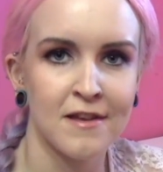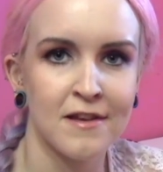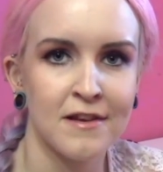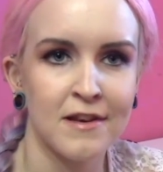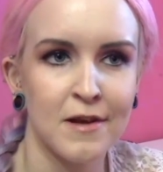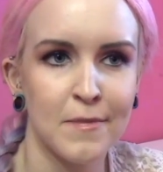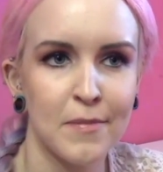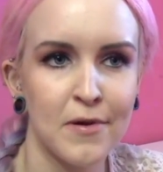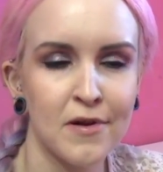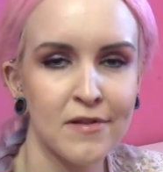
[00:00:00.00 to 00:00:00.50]

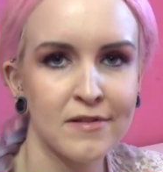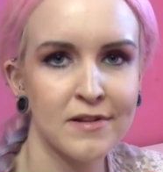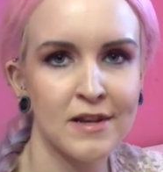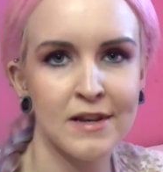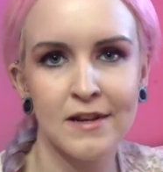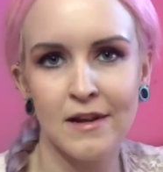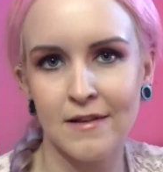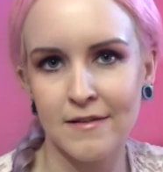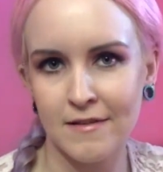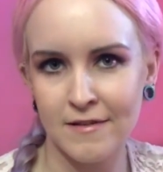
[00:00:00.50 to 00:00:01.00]
Now personally
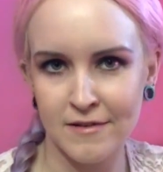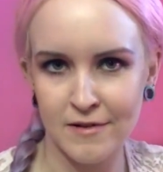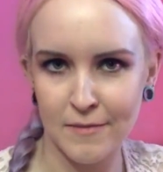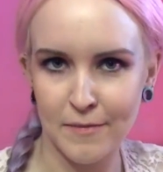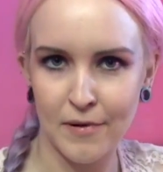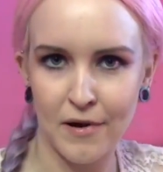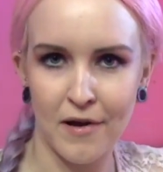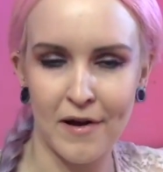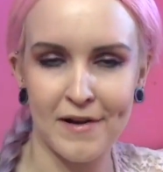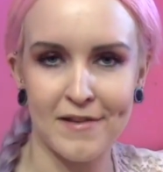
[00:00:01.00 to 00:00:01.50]
that doesn't
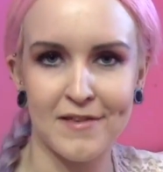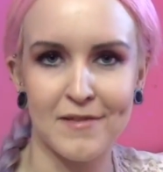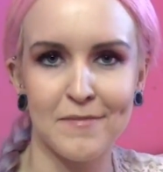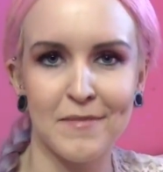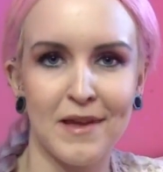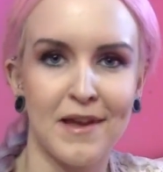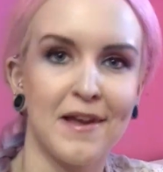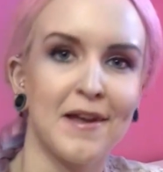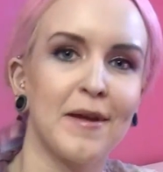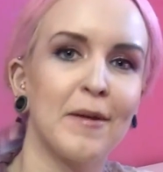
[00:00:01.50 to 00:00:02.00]
apply to
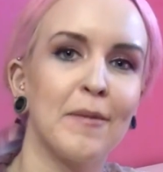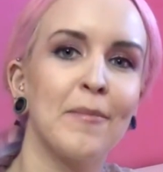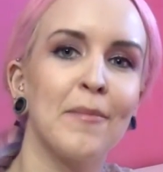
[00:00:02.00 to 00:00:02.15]
me,